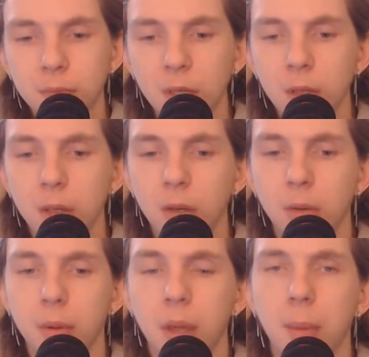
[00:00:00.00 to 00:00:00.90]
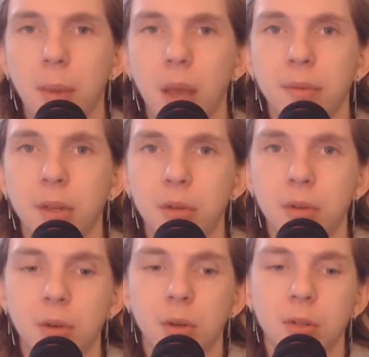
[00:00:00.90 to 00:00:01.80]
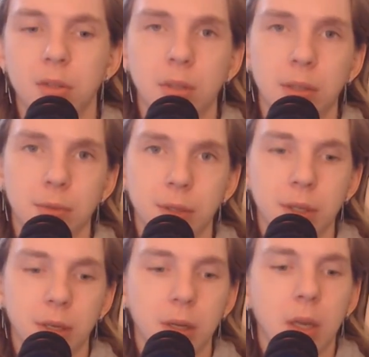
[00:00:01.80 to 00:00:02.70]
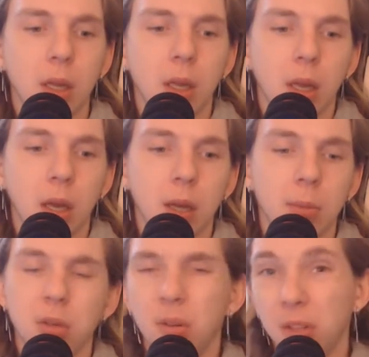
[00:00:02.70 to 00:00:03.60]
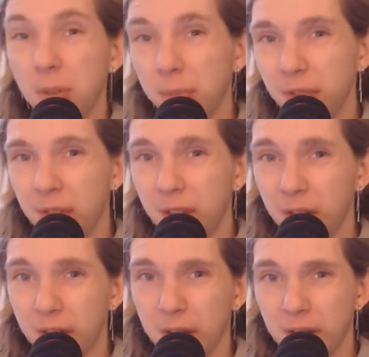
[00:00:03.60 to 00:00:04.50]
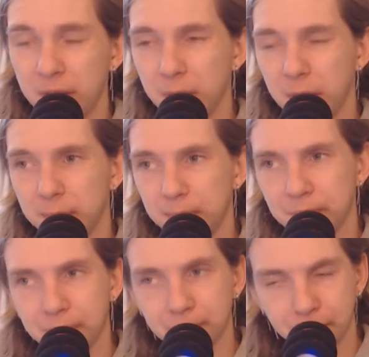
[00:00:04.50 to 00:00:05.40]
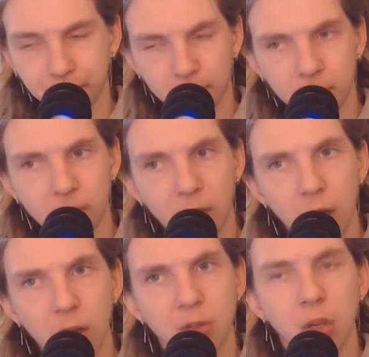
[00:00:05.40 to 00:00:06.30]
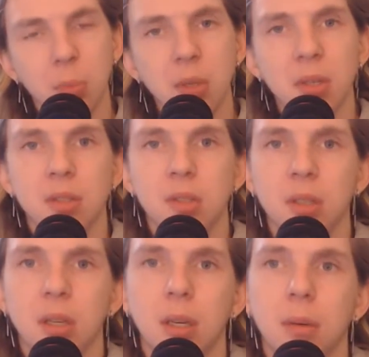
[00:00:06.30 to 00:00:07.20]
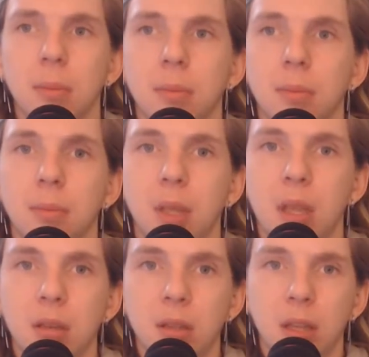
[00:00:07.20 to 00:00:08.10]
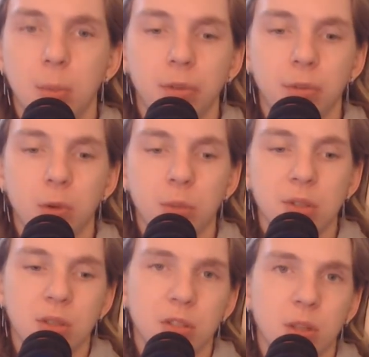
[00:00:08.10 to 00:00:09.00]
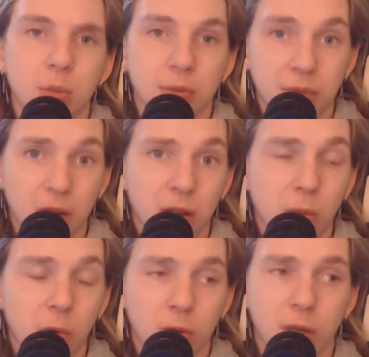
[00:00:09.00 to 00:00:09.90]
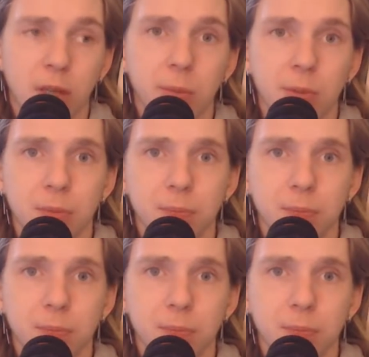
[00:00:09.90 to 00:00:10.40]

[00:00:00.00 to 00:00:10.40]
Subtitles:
you know, having a new console every year. Good on him for that, I guess, but let's hope it doesn't hinder their performance in terms of getting more games.